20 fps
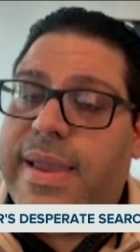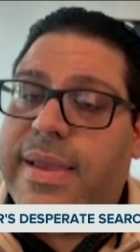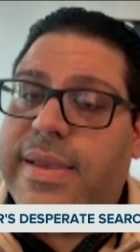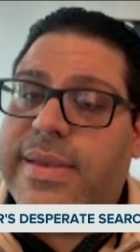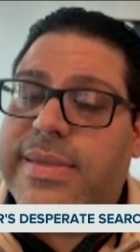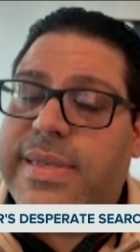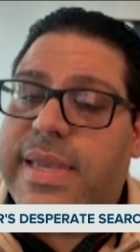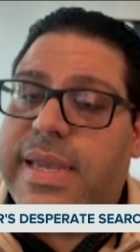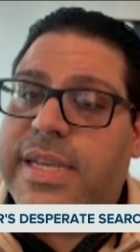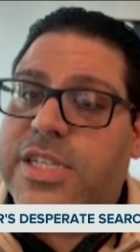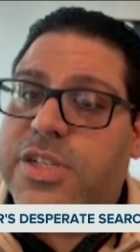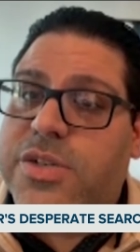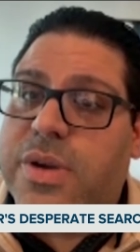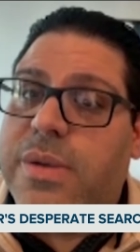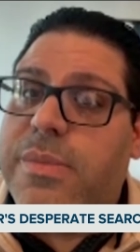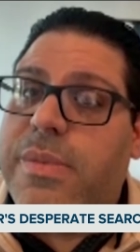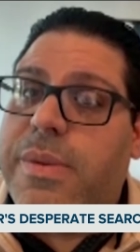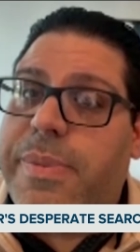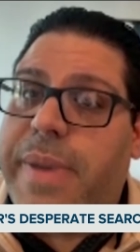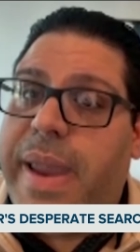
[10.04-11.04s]
is
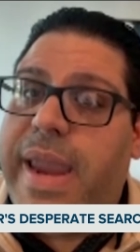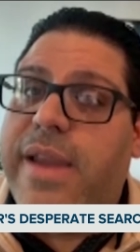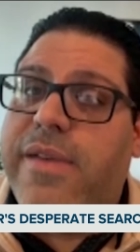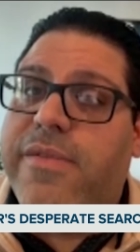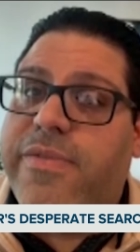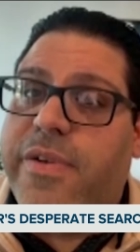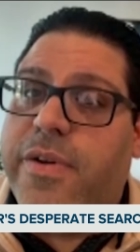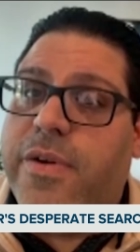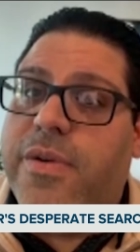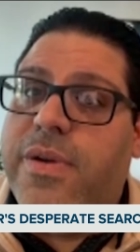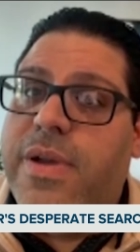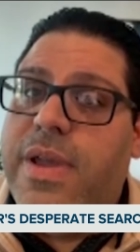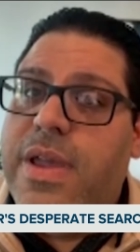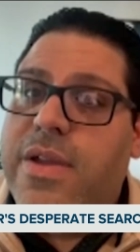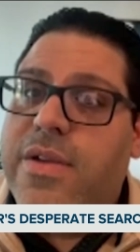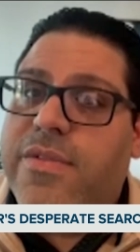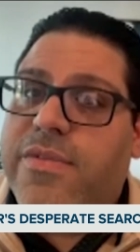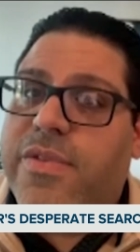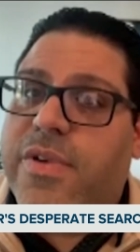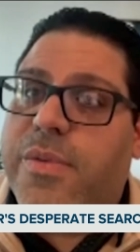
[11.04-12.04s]
extremely painful
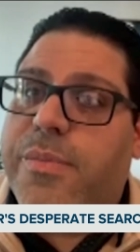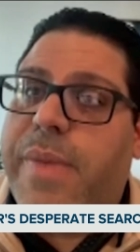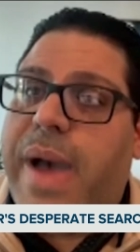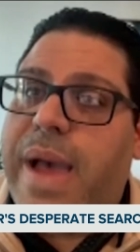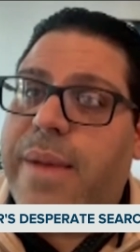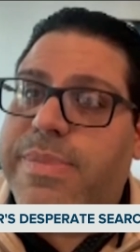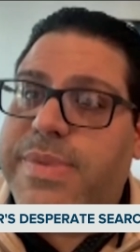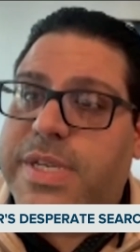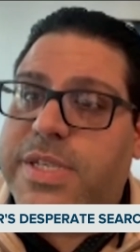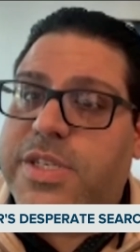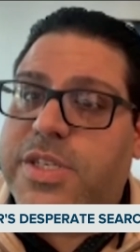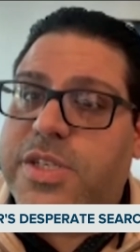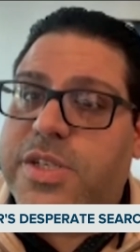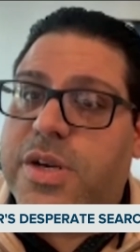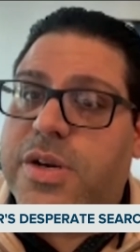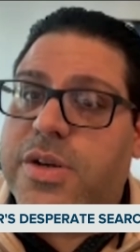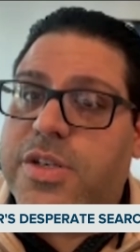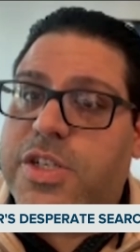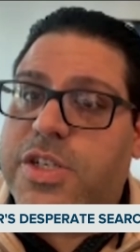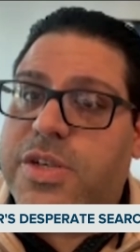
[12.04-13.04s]
for a mom to
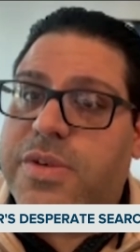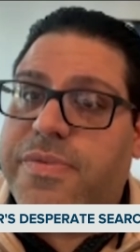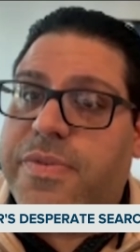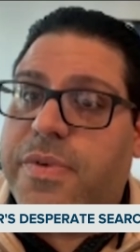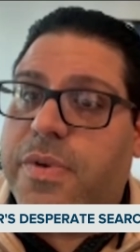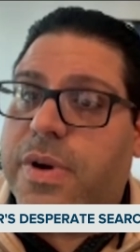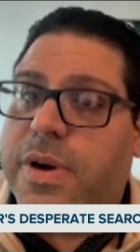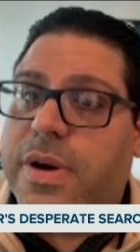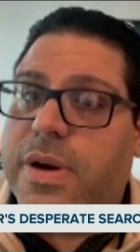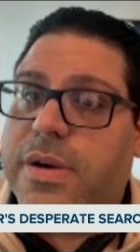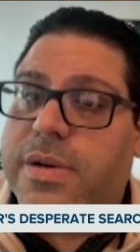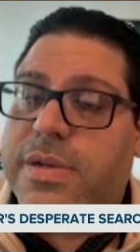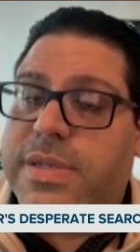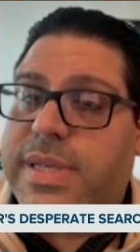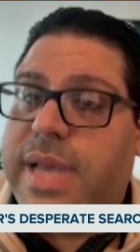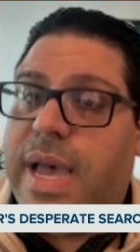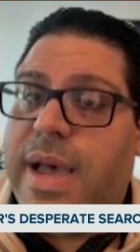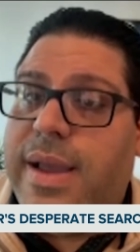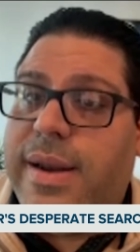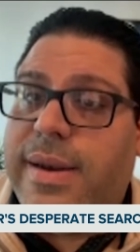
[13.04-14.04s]
search for her
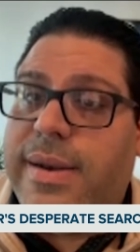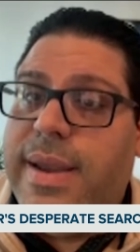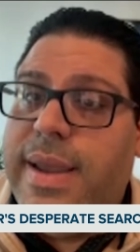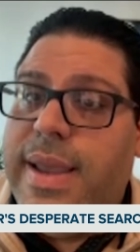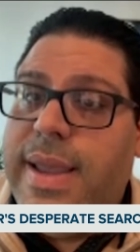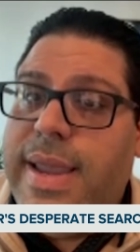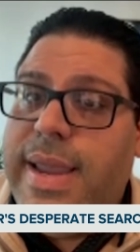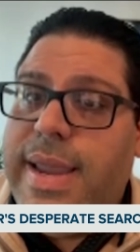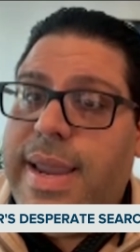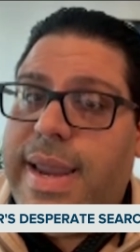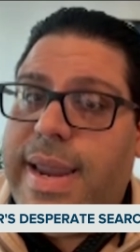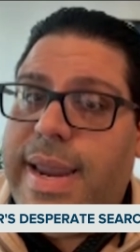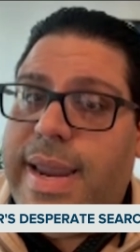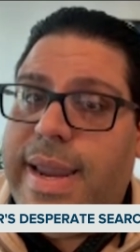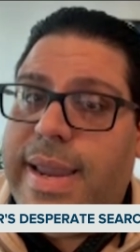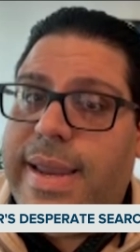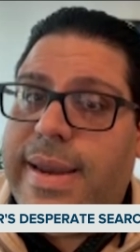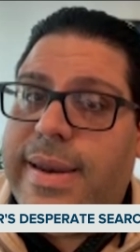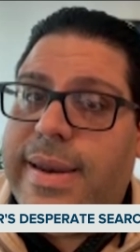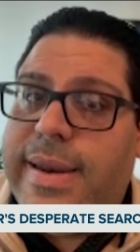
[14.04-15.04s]
son
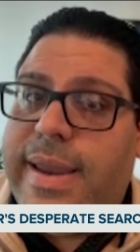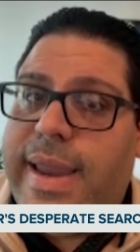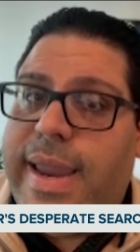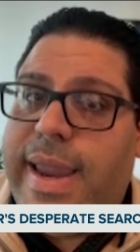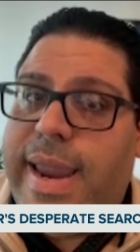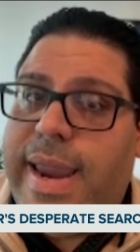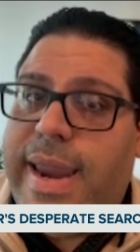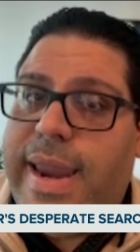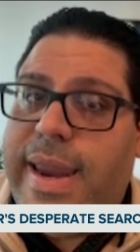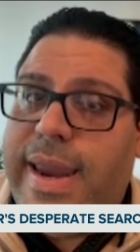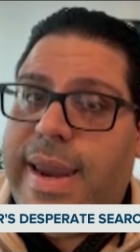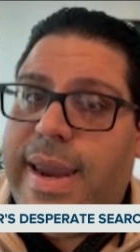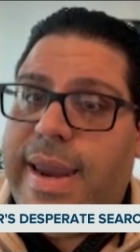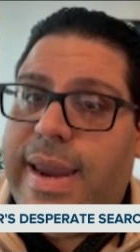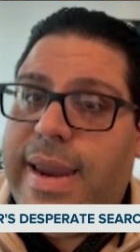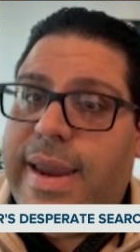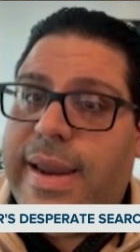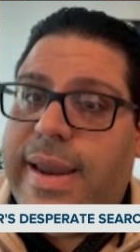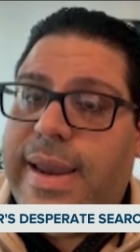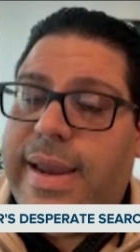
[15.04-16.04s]
in
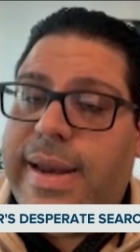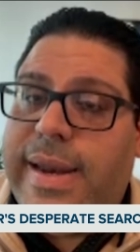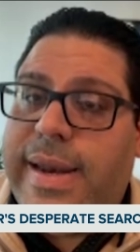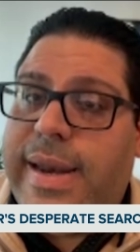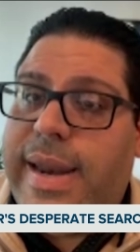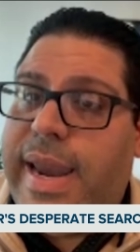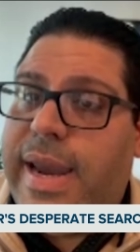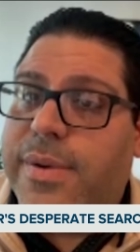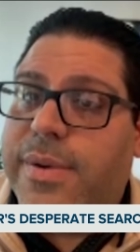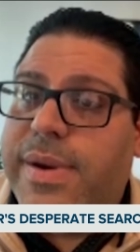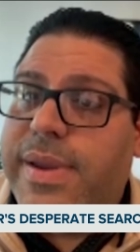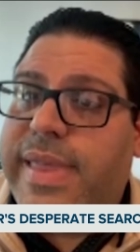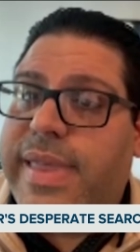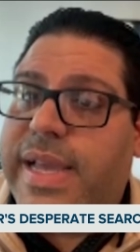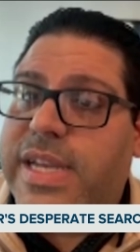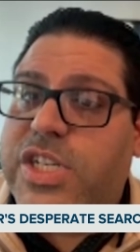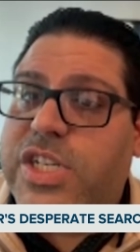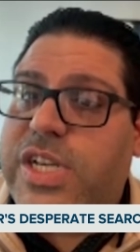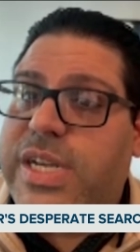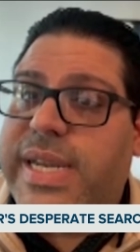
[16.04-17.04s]
a in an area
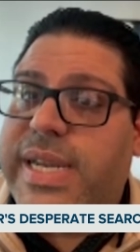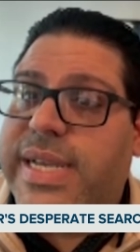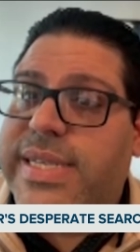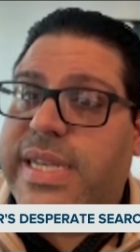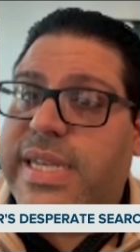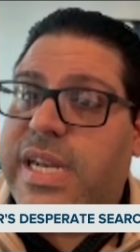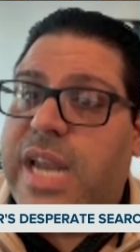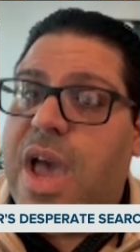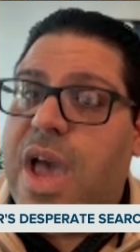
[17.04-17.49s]
that she doesn't